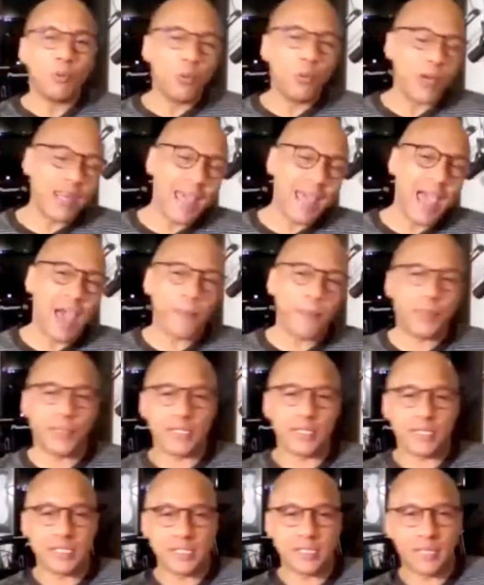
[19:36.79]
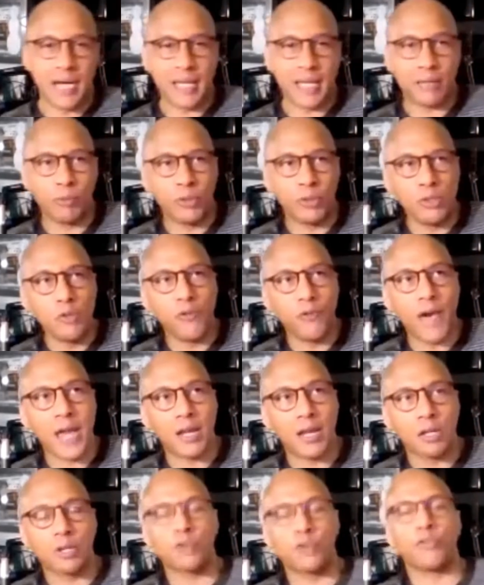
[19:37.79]
what happens like when you've
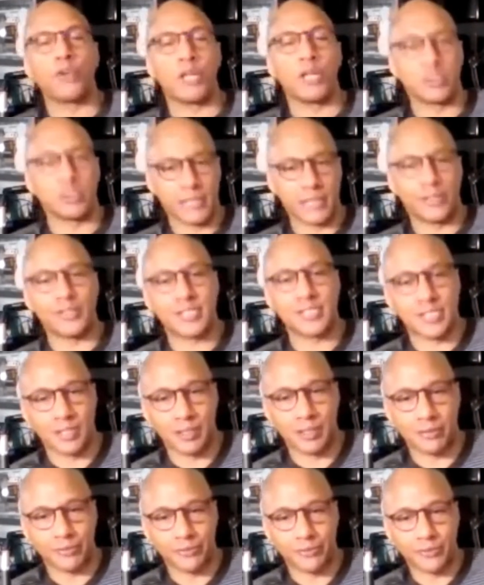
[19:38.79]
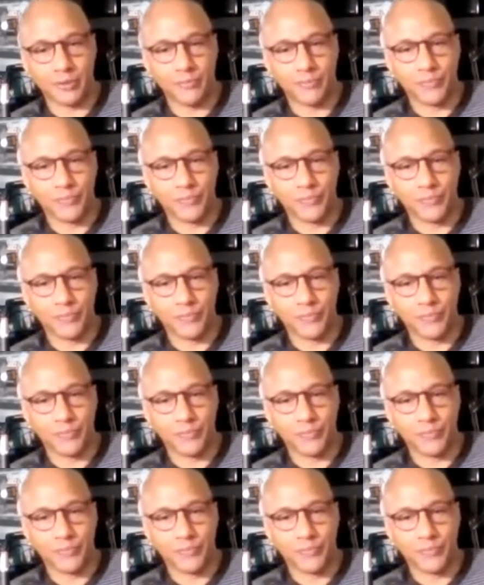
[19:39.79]
had a career like yourself?